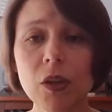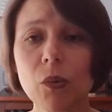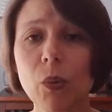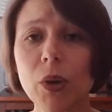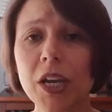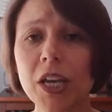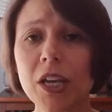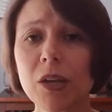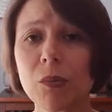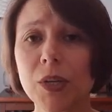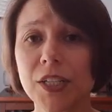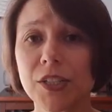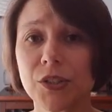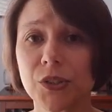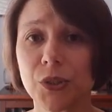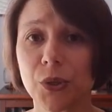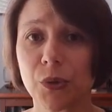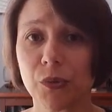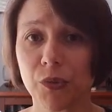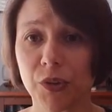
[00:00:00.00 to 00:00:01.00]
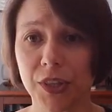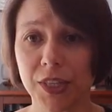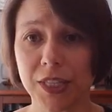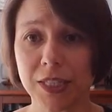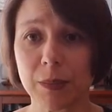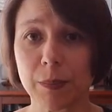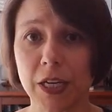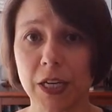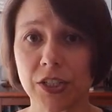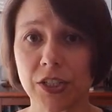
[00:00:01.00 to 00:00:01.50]
What can we do for
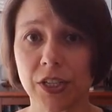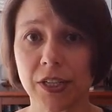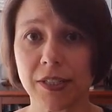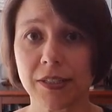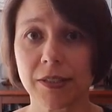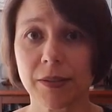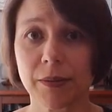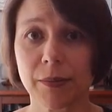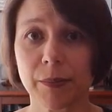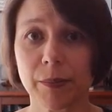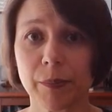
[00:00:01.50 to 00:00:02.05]
this patient?